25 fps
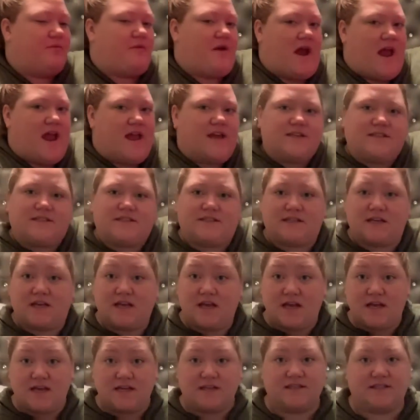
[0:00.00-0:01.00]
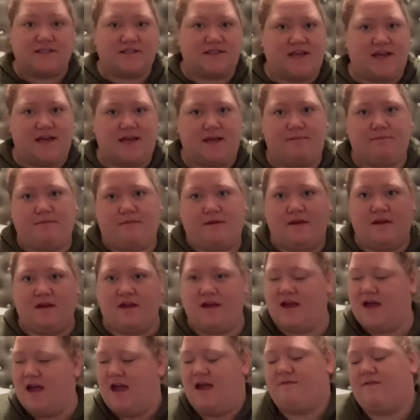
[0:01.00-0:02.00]
price, same
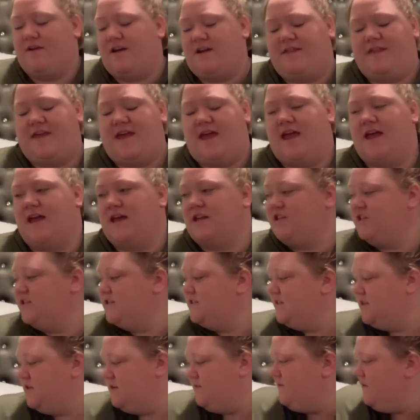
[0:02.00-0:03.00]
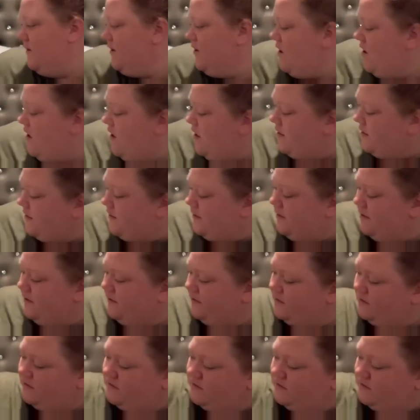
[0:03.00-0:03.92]
everything, just a different collar.